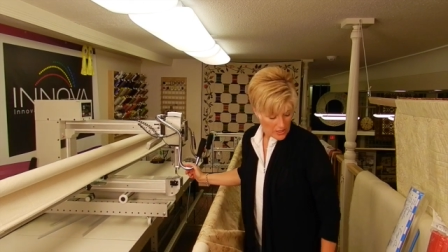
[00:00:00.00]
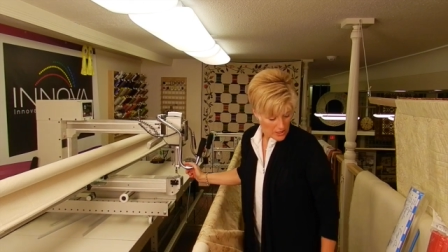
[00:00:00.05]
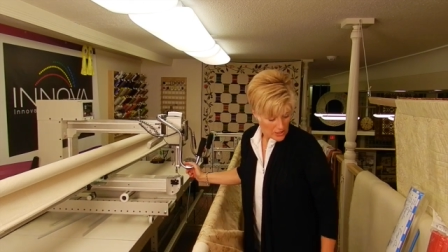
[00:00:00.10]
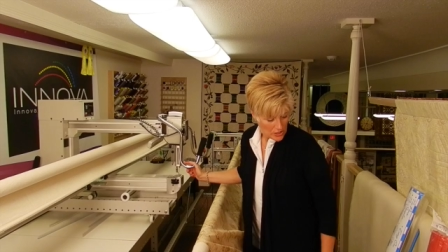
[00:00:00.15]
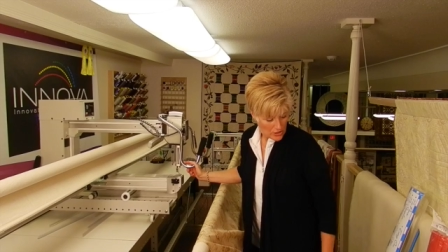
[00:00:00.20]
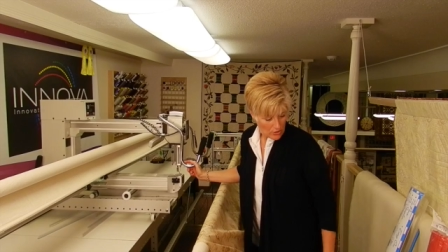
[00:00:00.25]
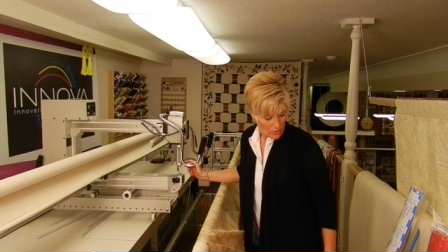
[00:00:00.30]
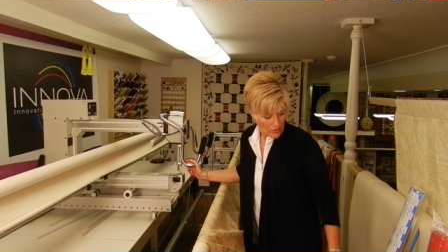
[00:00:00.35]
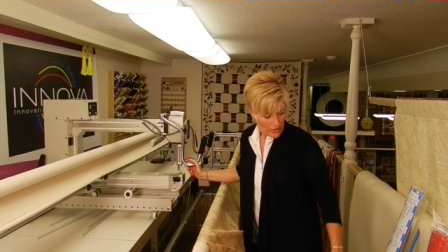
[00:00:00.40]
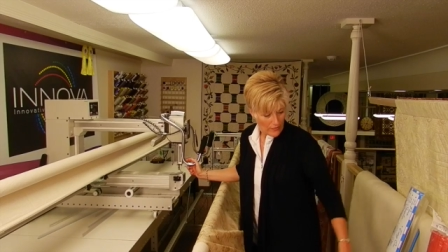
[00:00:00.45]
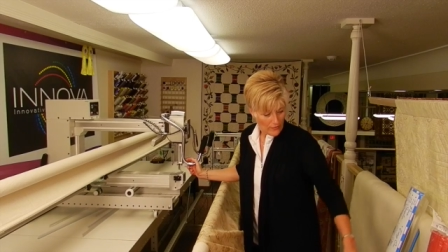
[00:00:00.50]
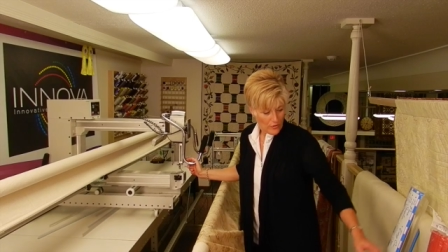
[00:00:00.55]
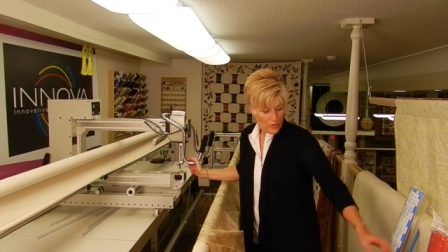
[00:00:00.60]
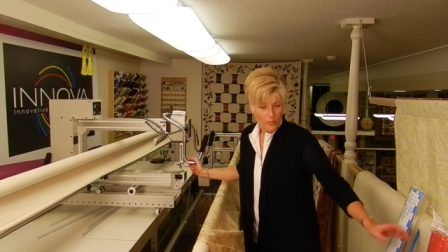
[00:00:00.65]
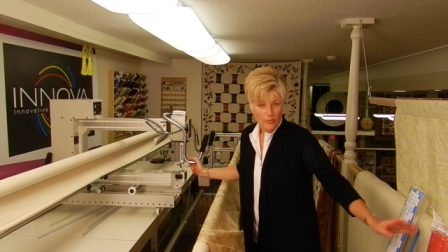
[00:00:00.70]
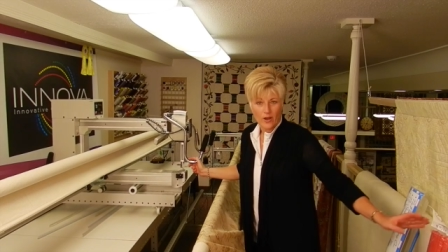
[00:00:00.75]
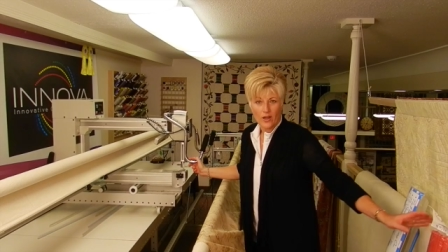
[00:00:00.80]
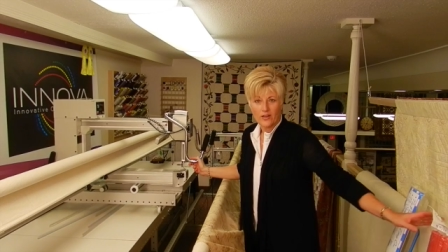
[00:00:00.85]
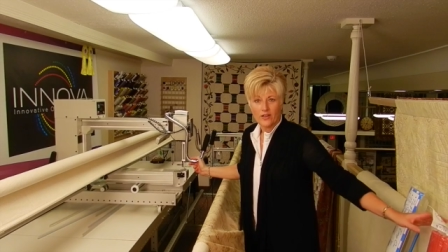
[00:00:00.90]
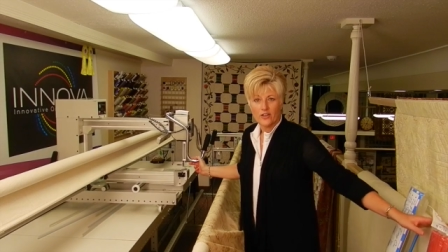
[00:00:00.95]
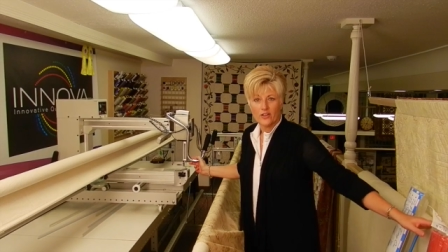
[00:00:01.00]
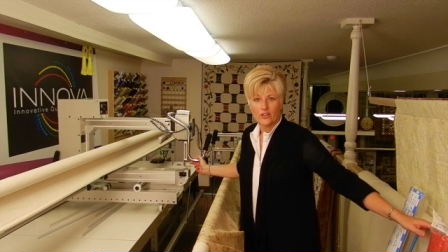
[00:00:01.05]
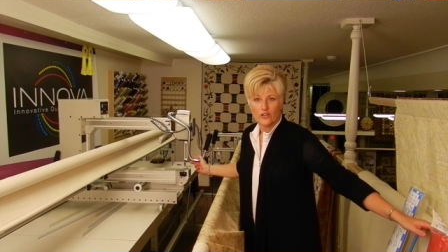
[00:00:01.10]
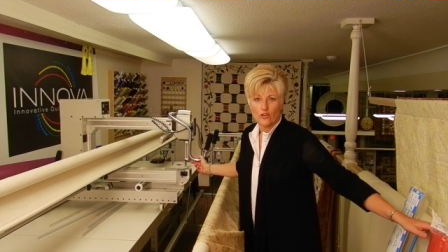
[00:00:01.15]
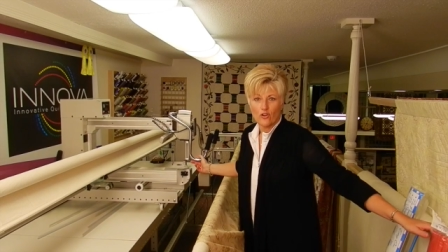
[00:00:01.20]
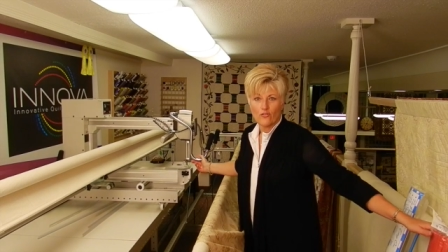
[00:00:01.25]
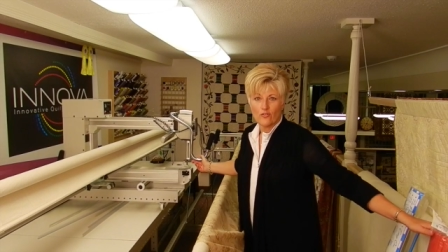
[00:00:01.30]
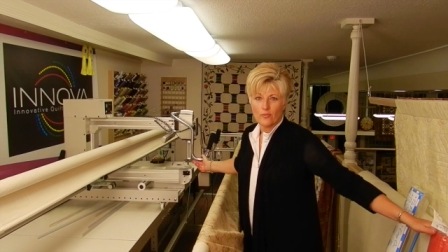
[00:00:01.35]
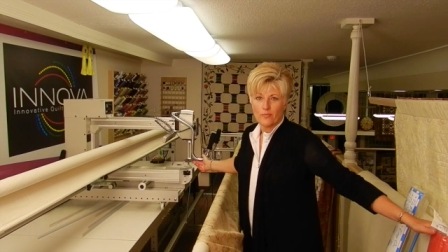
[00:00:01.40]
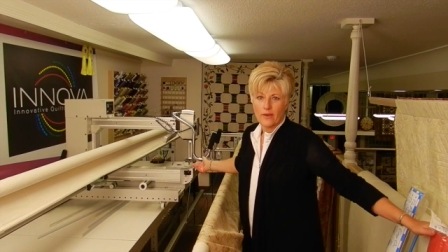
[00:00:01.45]
So if you bought an
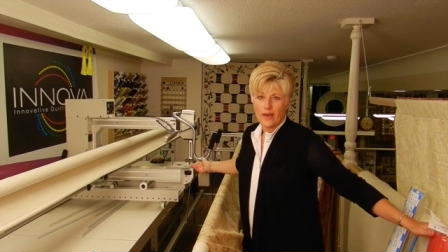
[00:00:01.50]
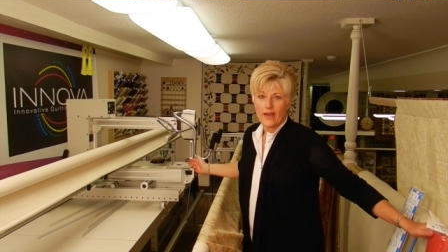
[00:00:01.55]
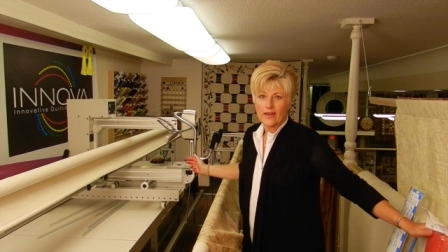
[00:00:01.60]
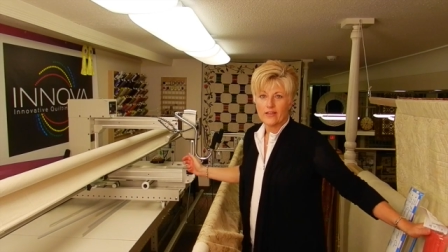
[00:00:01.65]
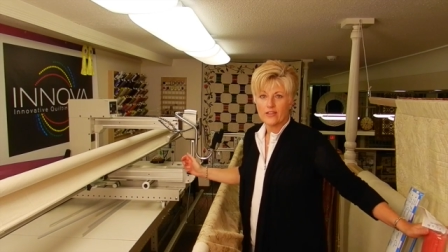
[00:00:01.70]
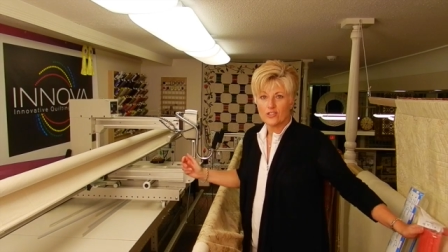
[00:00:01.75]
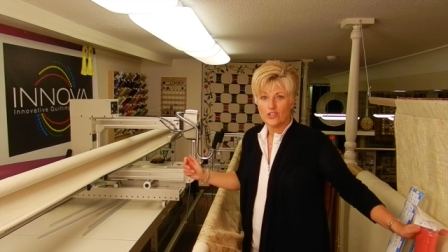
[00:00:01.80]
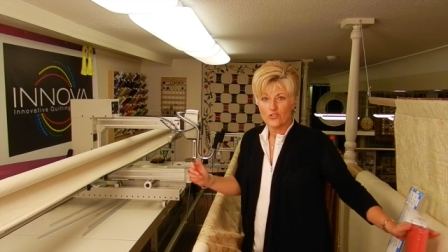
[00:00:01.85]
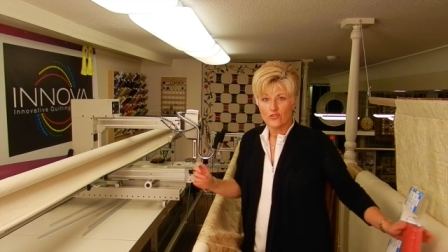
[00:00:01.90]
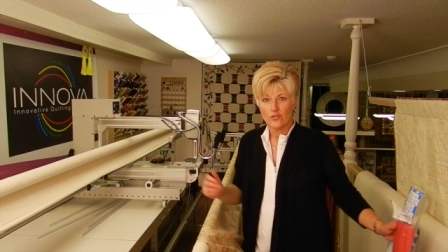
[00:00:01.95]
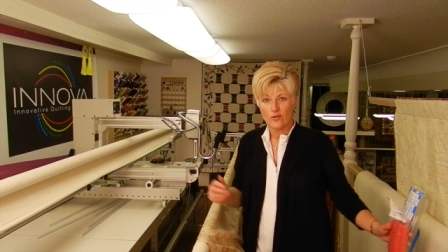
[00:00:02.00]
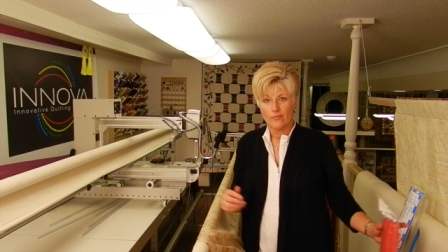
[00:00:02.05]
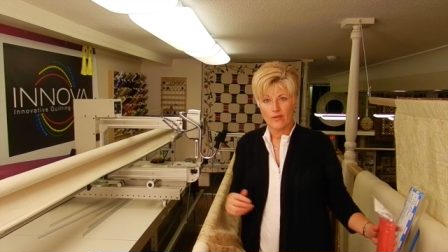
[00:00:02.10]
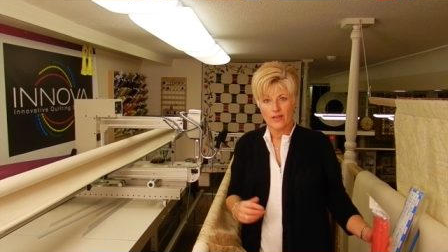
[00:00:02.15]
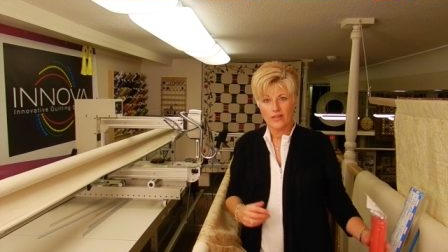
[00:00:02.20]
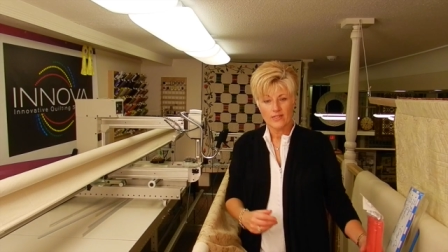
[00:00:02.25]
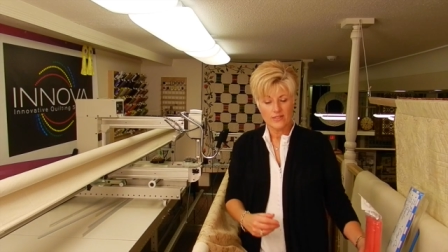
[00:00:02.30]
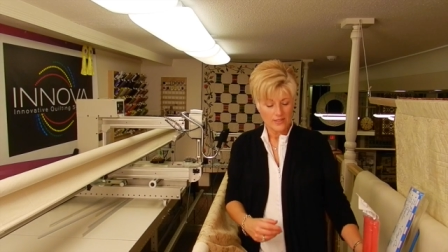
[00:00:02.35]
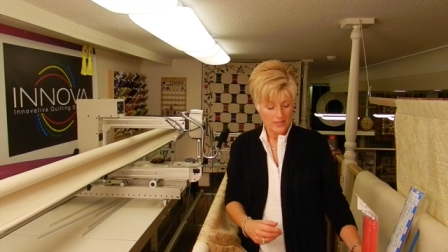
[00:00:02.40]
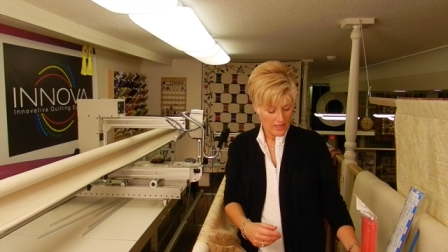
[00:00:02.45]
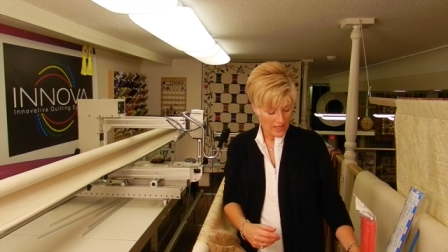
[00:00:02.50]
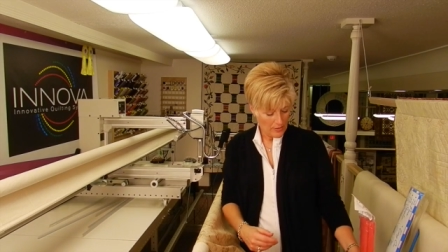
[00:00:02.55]
Innova package from us,